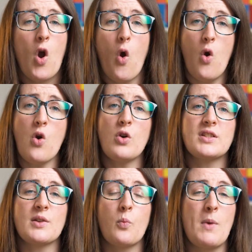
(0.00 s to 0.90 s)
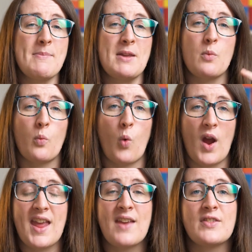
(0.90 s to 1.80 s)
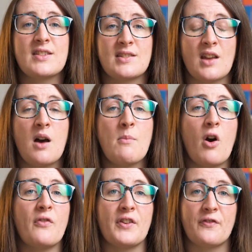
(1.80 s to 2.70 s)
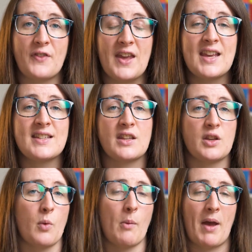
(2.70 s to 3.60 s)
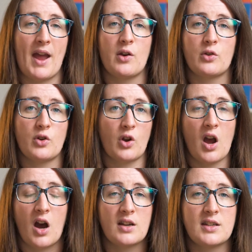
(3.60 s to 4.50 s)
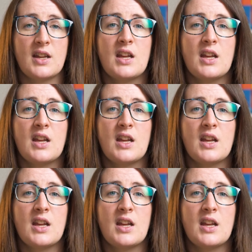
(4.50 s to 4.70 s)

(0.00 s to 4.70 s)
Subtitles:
or to maybe waive some of the fees that you are paying on your card.